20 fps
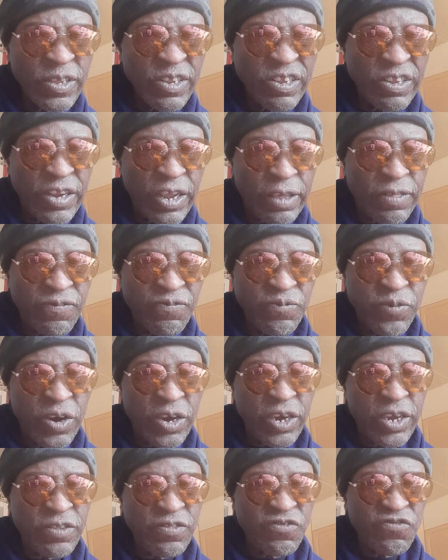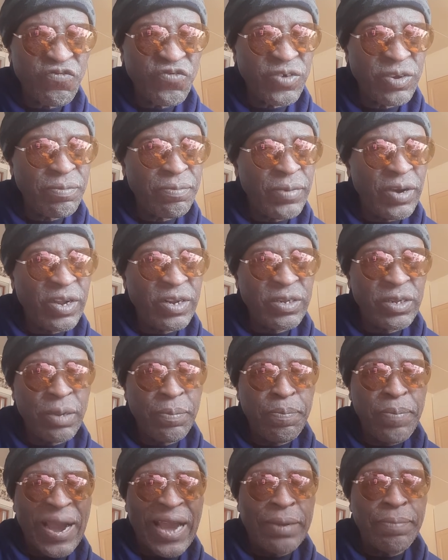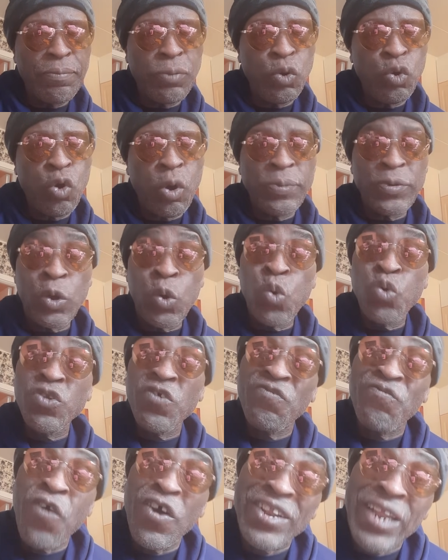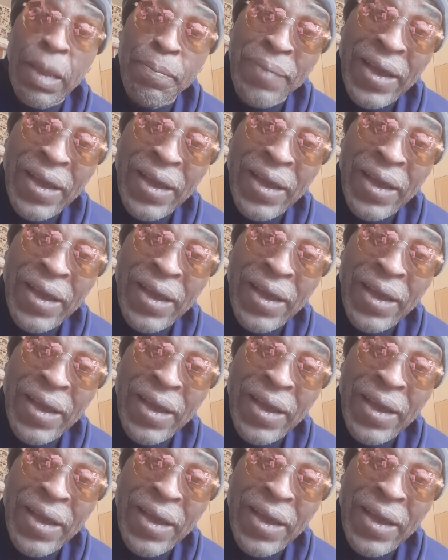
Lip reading: Next fucking 3 months, the band blew up. Now, who the fuck that